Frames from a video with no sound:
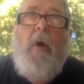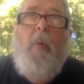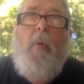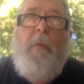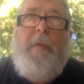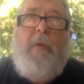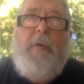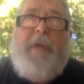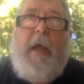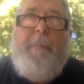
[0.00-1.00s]
world indoor
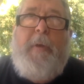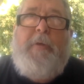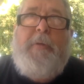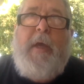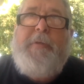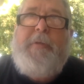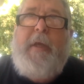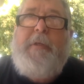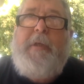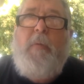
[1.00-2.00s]
champion in
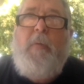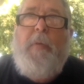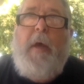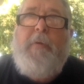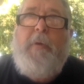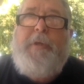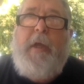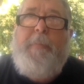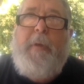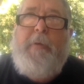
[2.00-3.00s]
2018, world outdoor
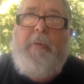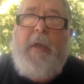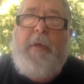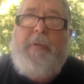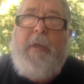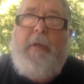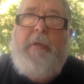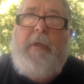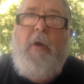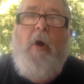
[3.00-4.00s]
champion in
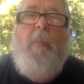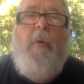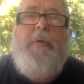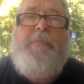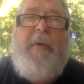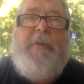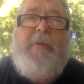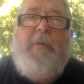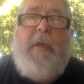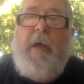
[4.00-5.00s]
2019. Almost
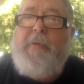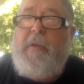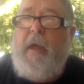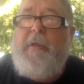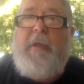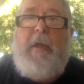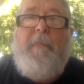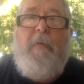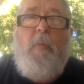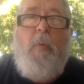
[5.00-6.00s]
missed 2019
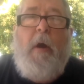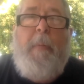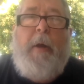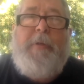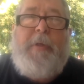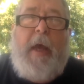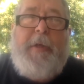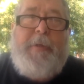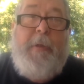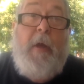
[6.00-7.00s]
for whereabouts
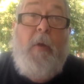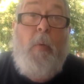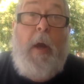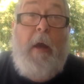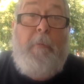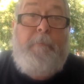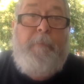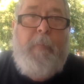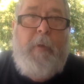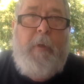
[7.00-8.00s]
test. Well,
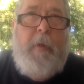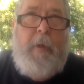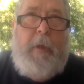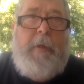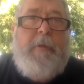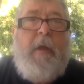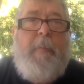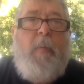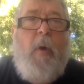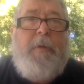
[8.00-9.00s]
he's going to
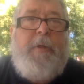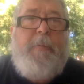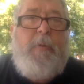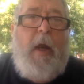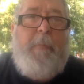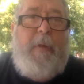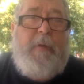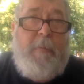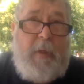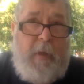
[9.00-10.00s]
be watching some track
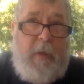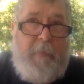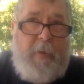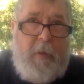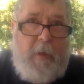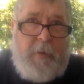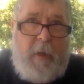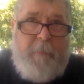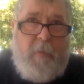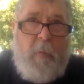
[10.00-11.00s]
meets from TV. It looks like
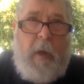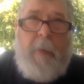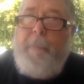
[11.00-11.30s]
for a while